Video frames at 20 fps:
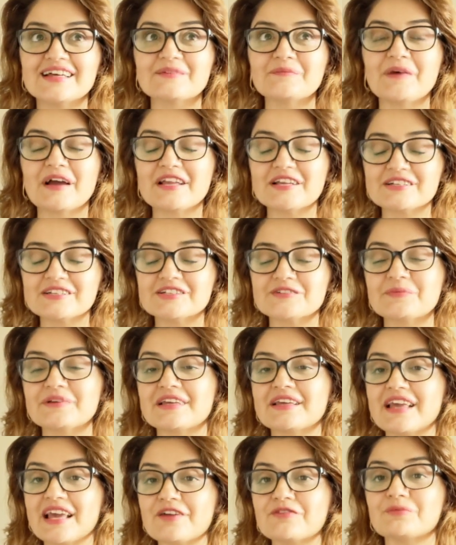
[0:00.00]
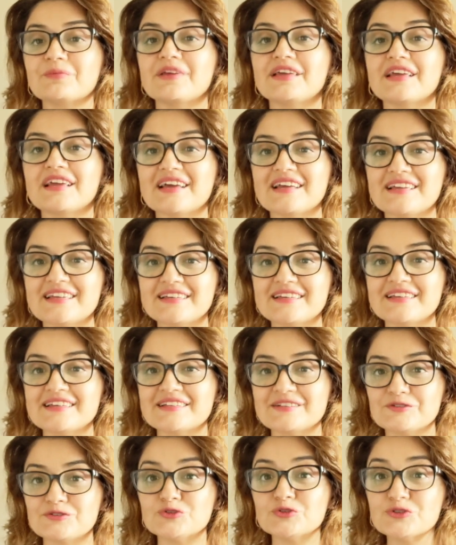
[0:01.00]
My inner being gave me a
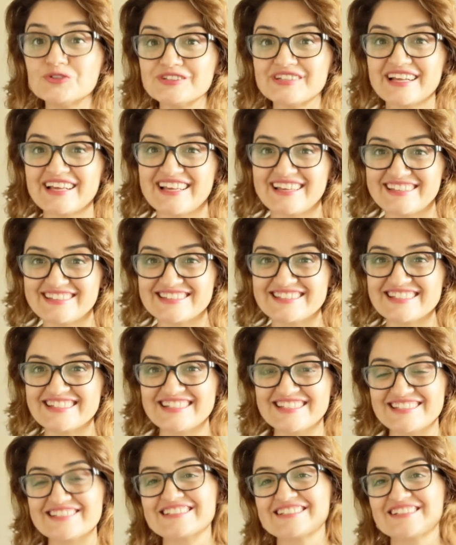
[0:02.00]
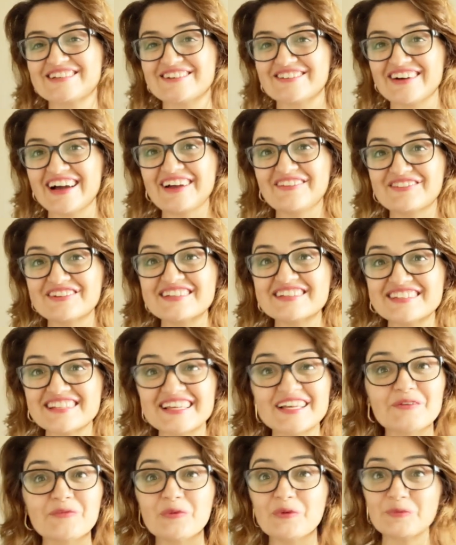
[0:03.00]
due date, so
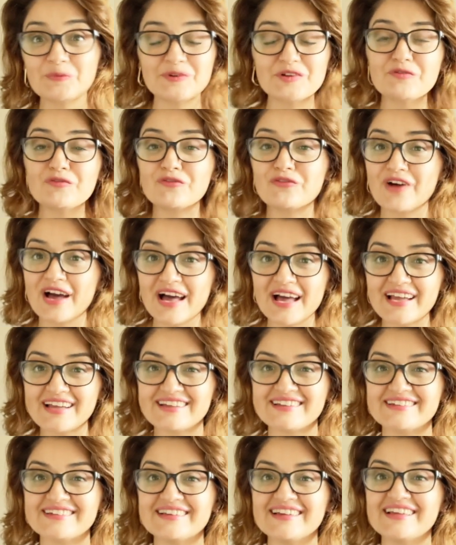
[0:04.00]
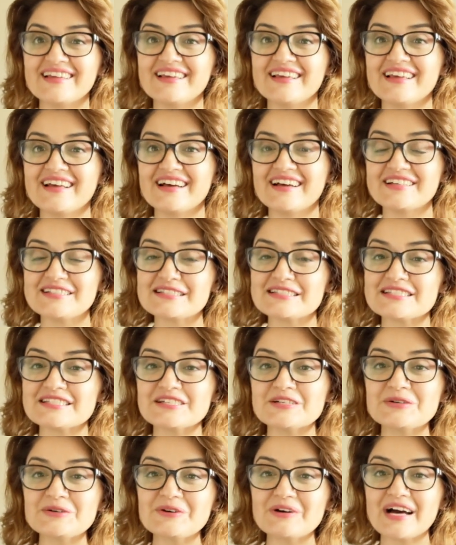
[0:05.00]
everything will be fine
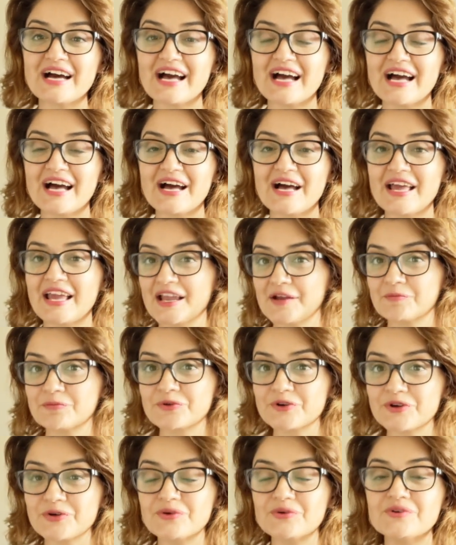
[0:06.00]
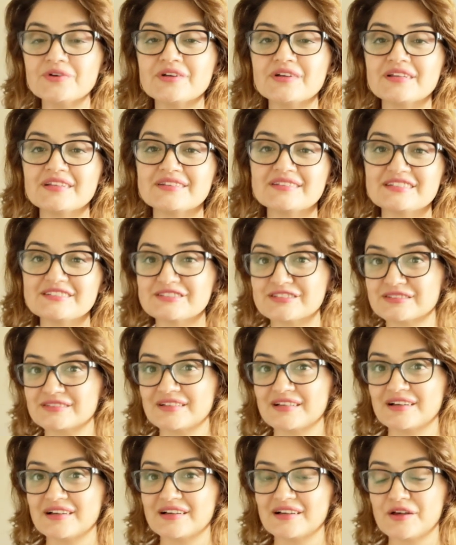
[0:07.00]
until April the
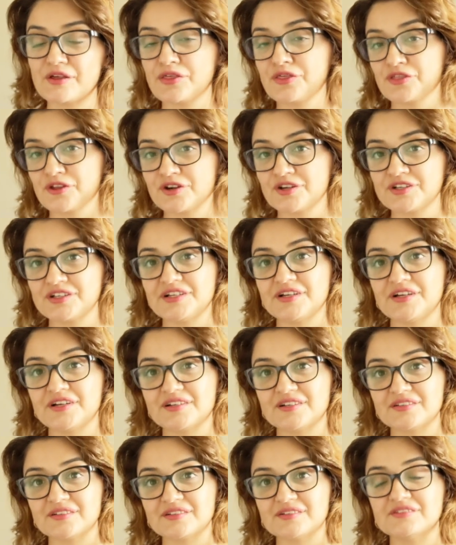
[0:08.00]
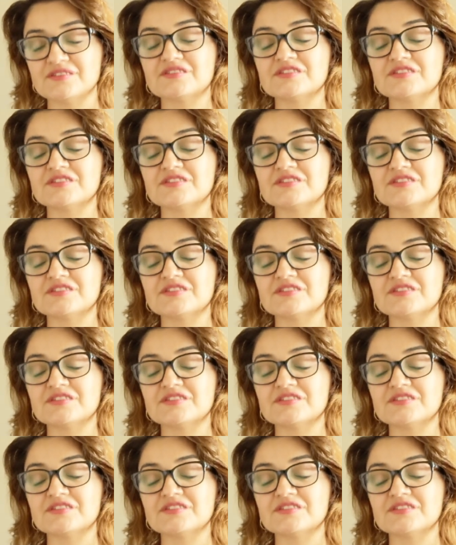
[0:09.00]
30th.